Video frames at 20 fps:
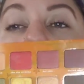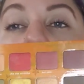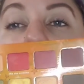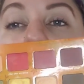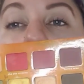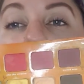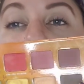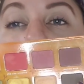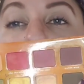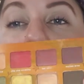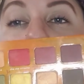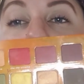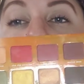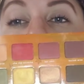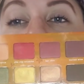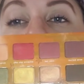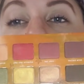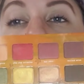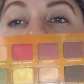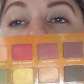I
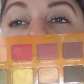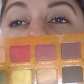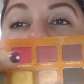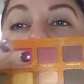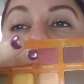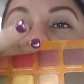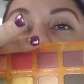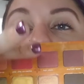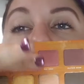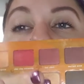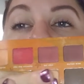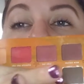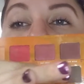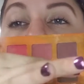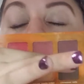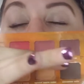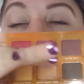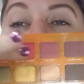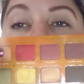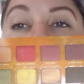mostly used this
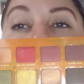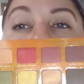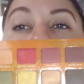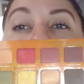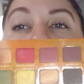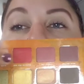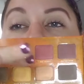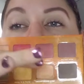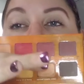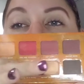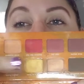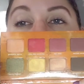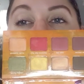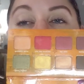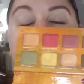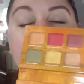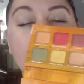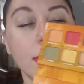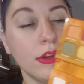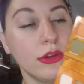upper section
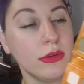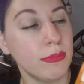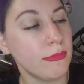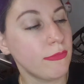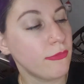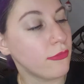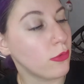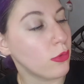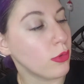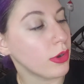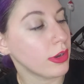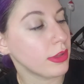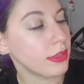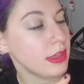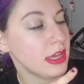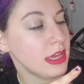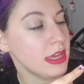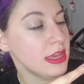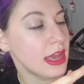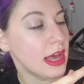here for
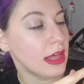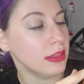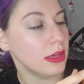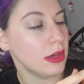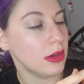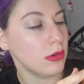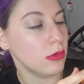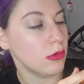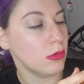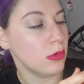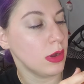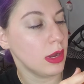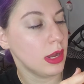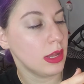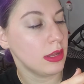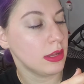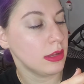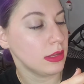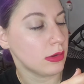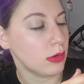the yellow
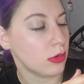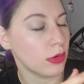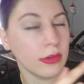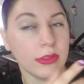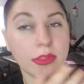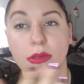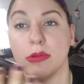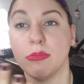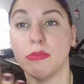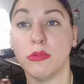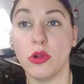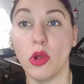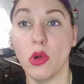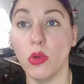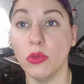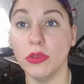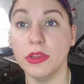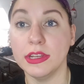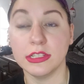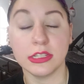or the
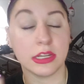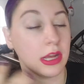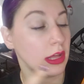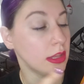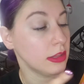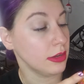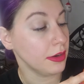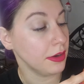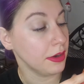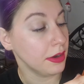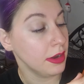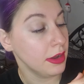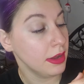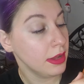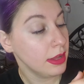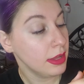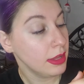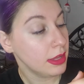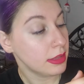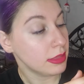golden color,
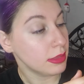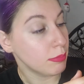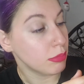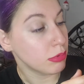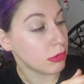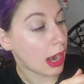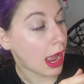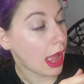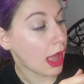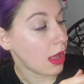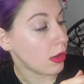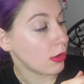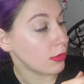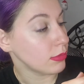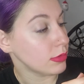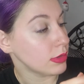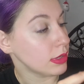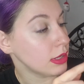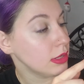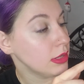the
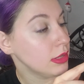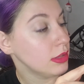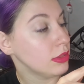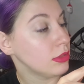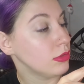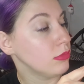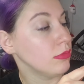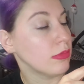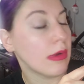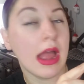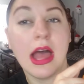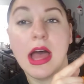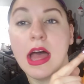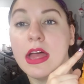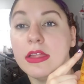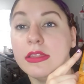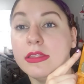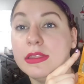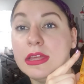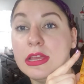brown, the
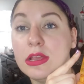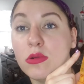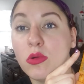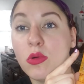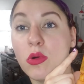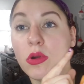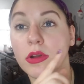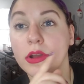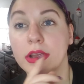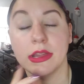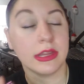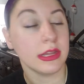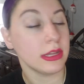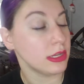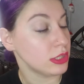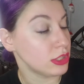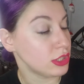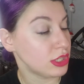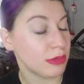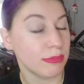red, the
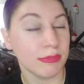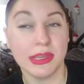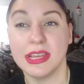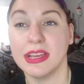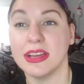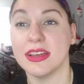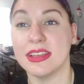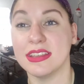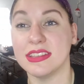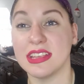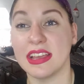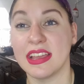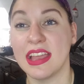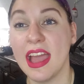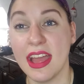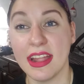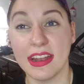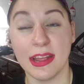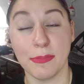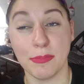orange, because
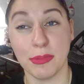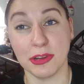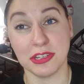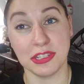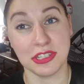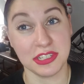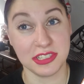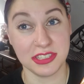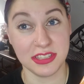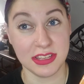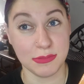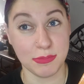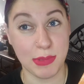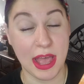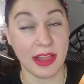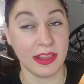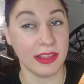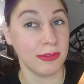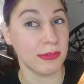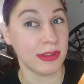again, I purchased this
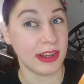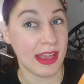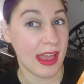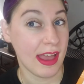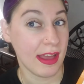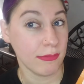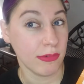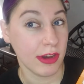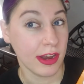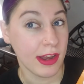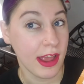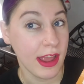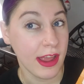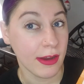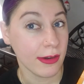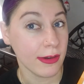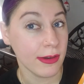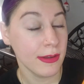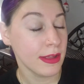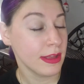palette when I had red
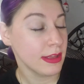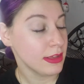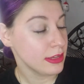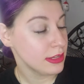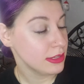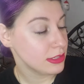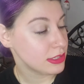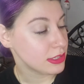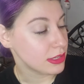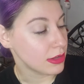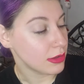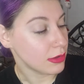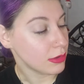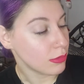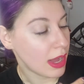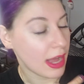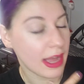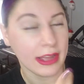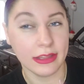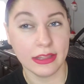hair.
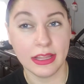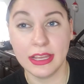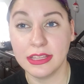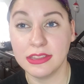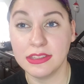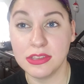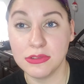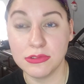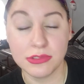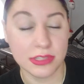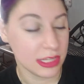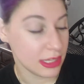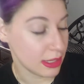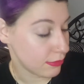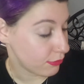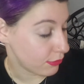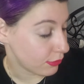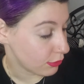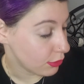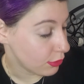So I liked using
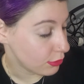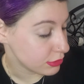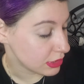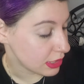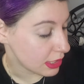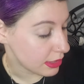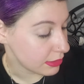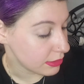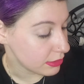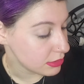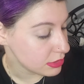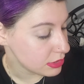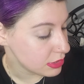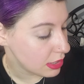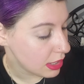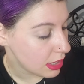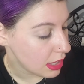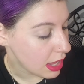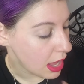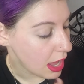it for those colors.
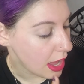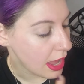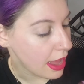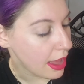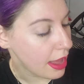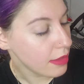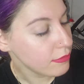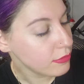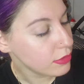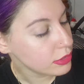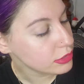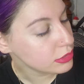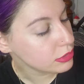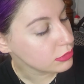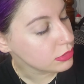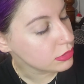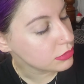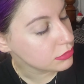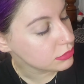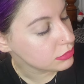I have also
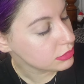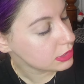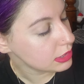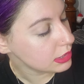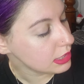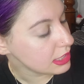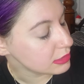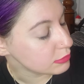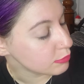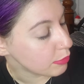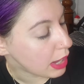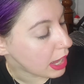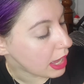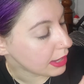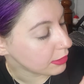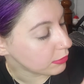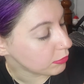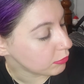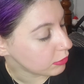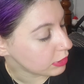used these
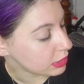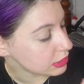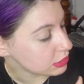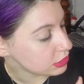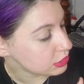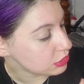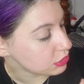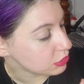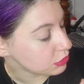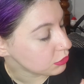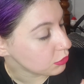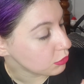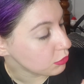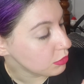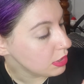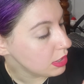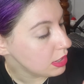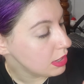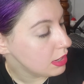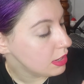bottom ones
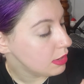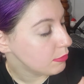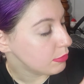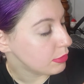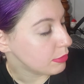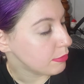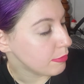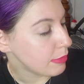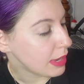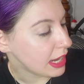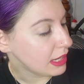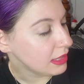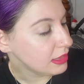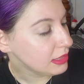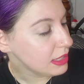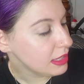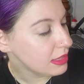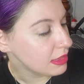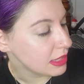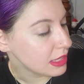too, but
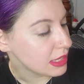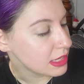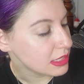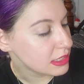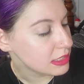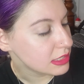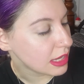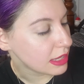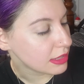mainly these.